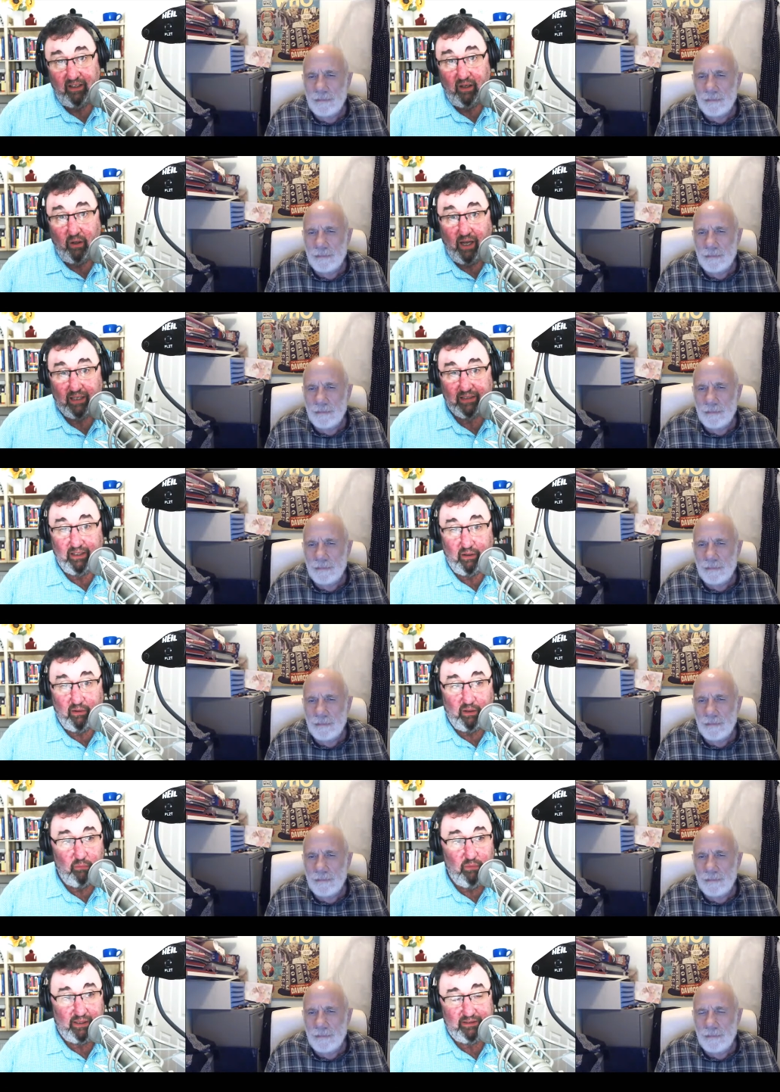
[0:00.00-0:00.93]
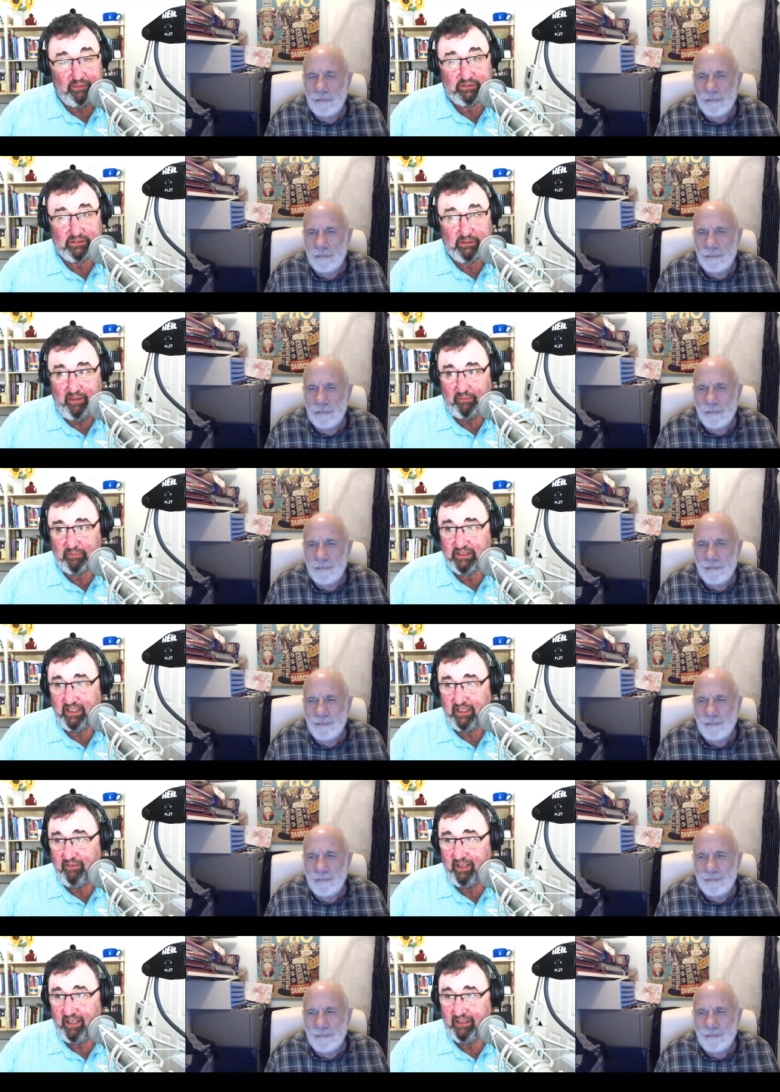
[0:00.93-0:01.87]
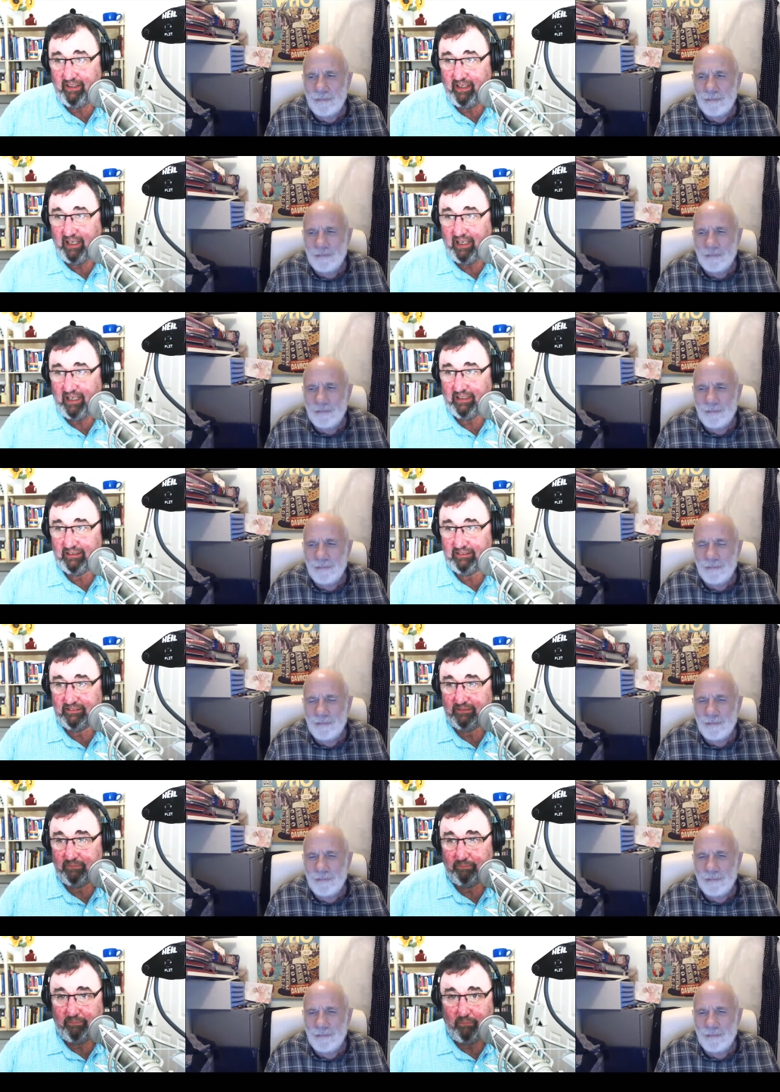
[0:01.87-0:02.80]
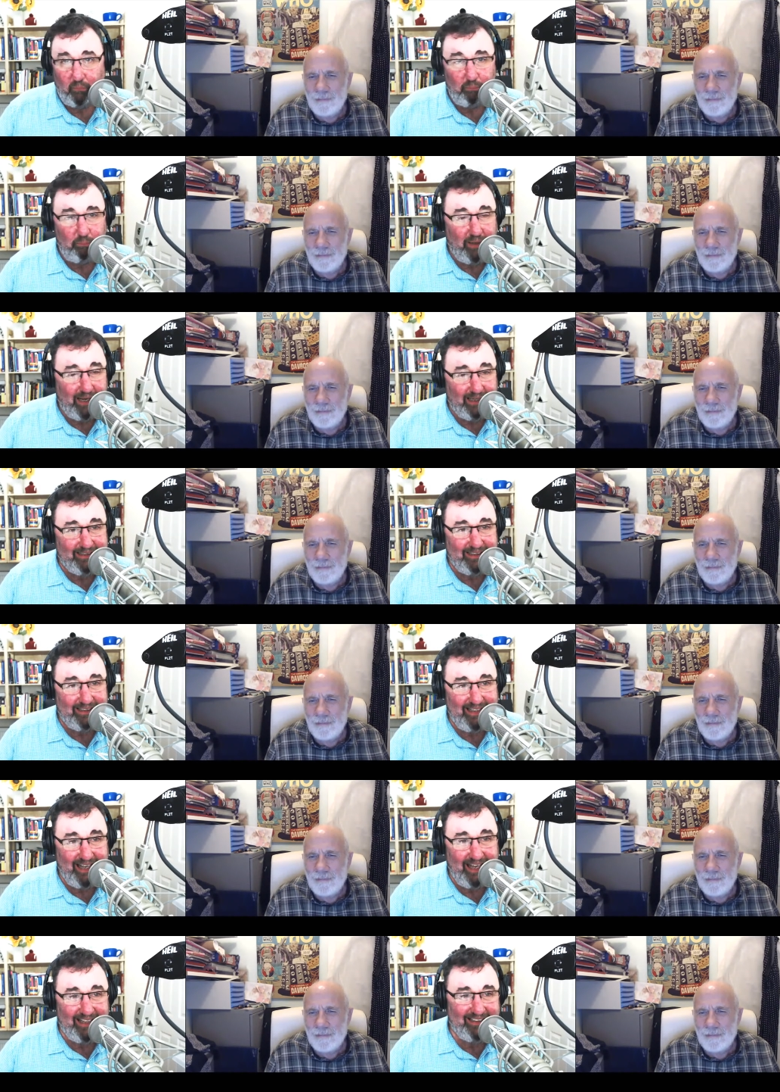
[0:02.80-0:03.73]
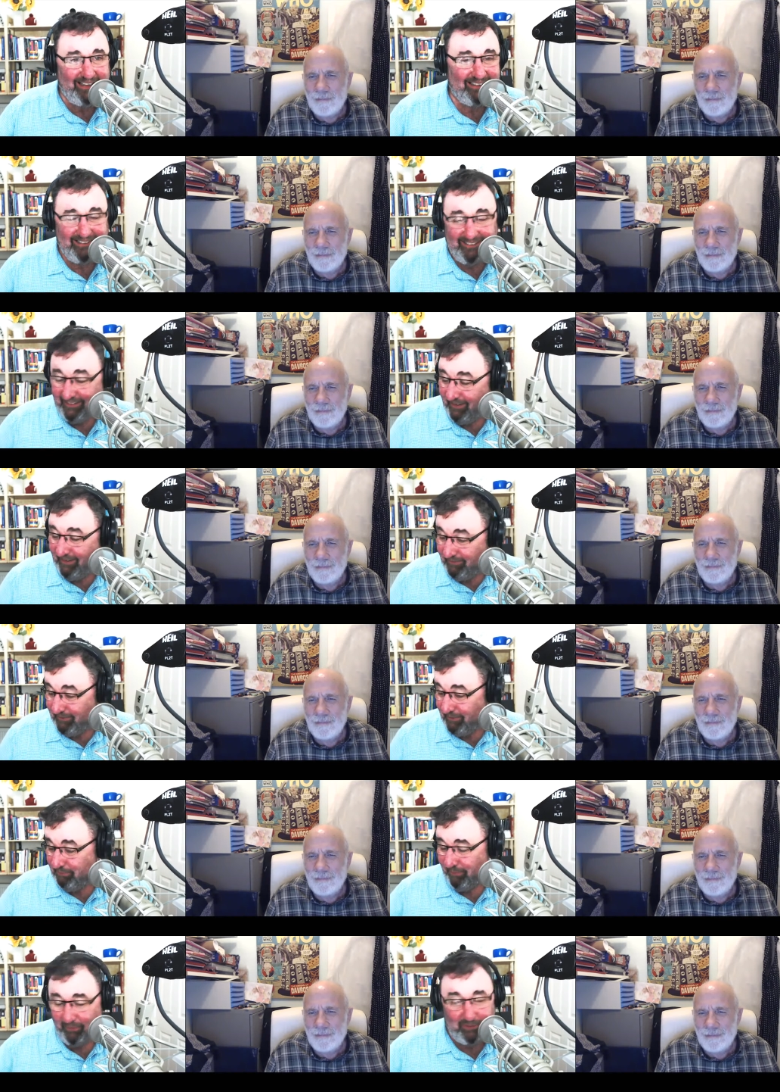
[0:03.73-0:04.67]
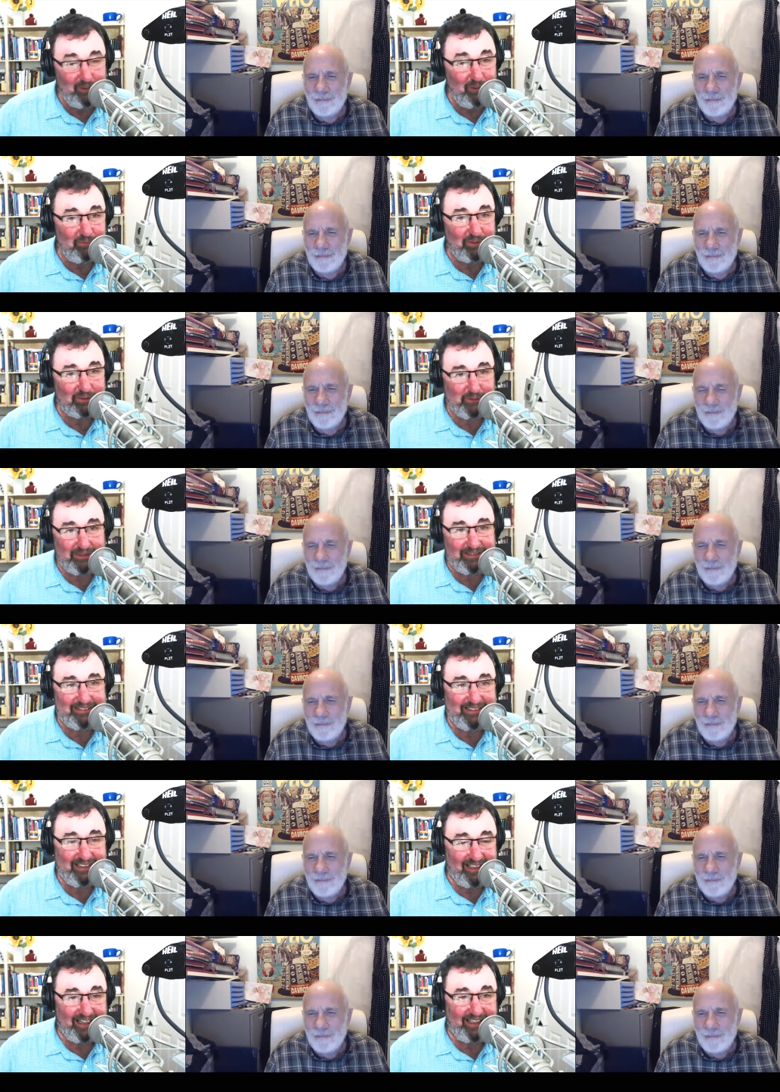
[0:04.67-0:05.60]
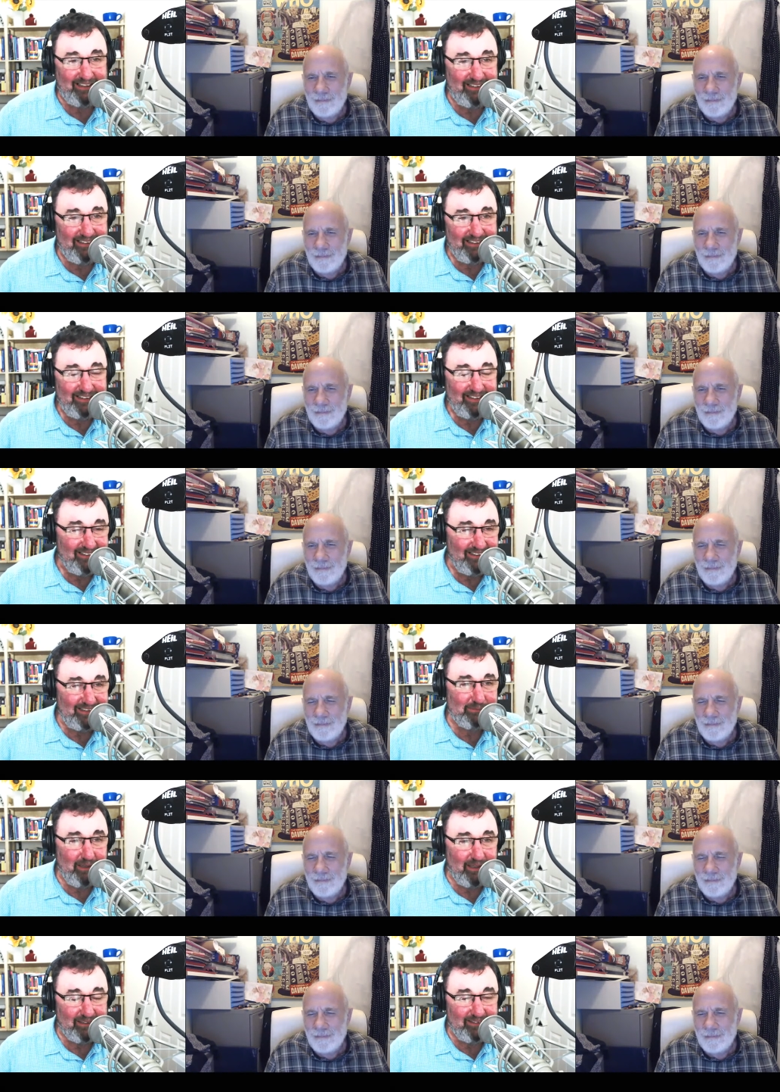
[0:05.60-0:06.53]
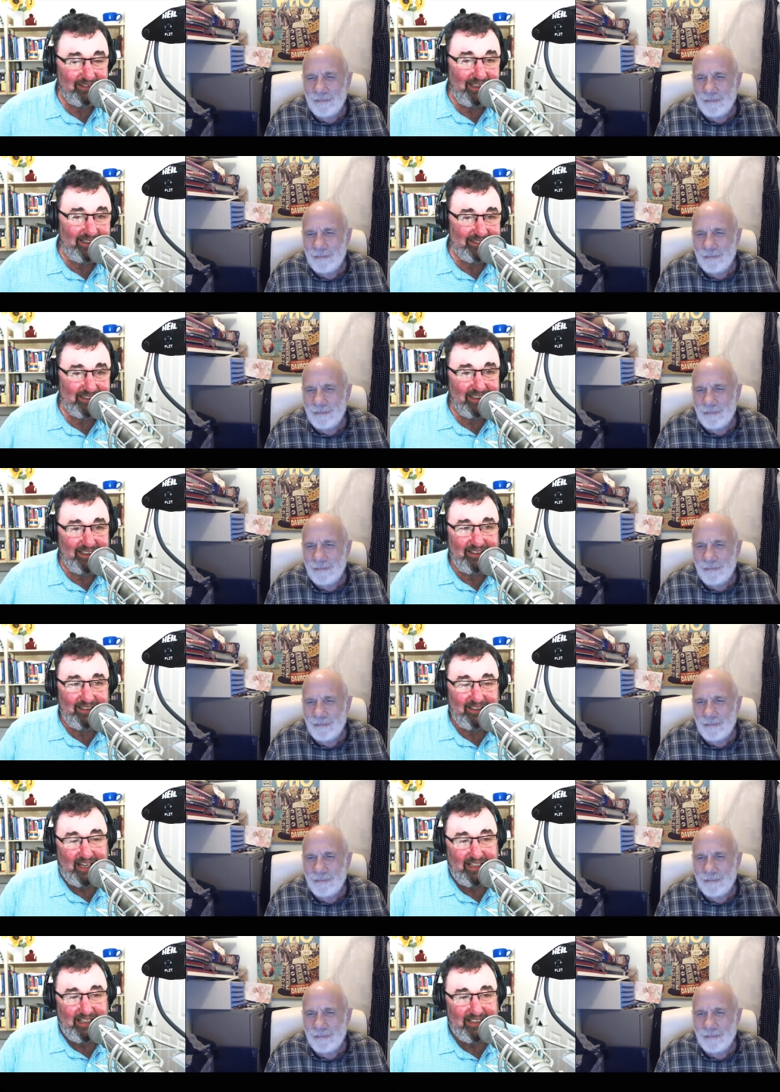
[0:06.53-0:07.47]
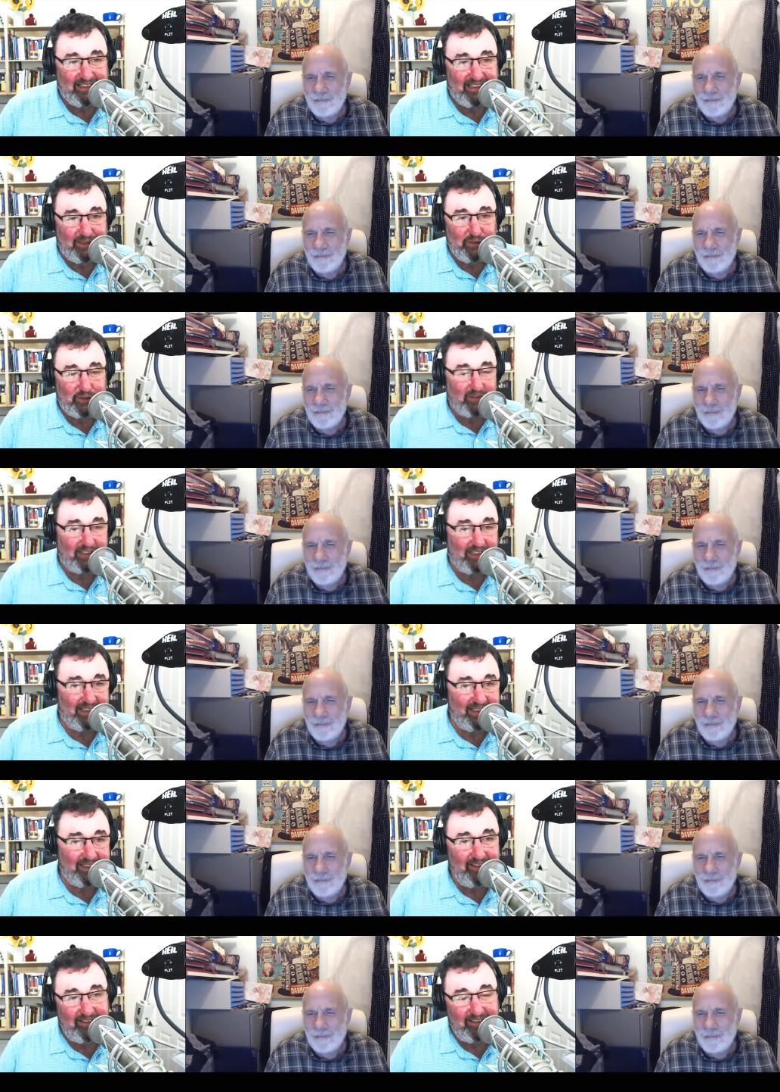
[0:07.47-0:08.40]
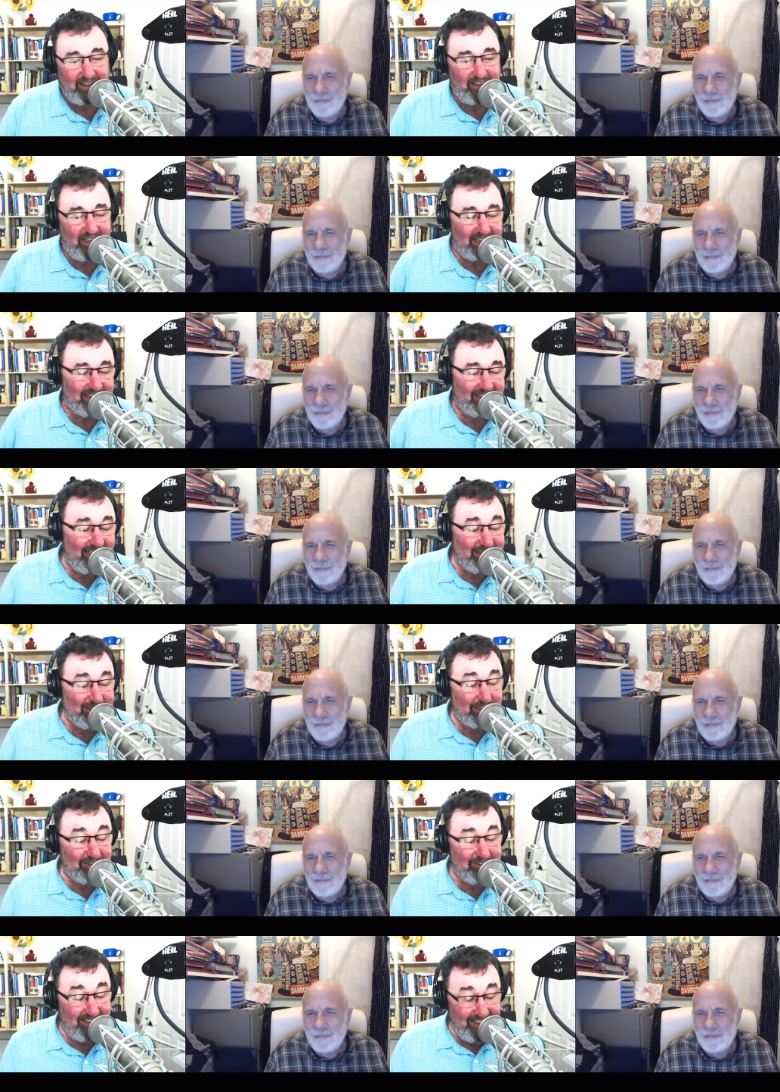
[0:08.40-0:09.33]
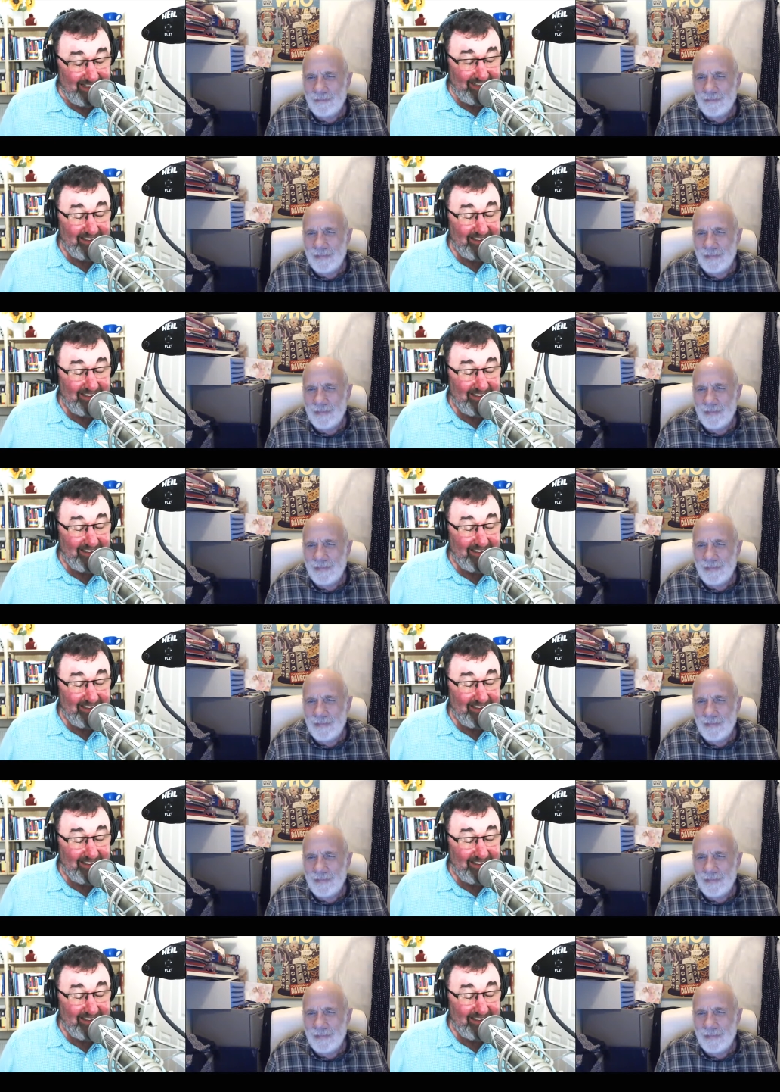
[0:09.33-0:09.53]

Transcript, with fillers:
Speaker 1: Hello and welcome to MIP TV. Um, back again for book number 29. This man is a, a literally, a, a literary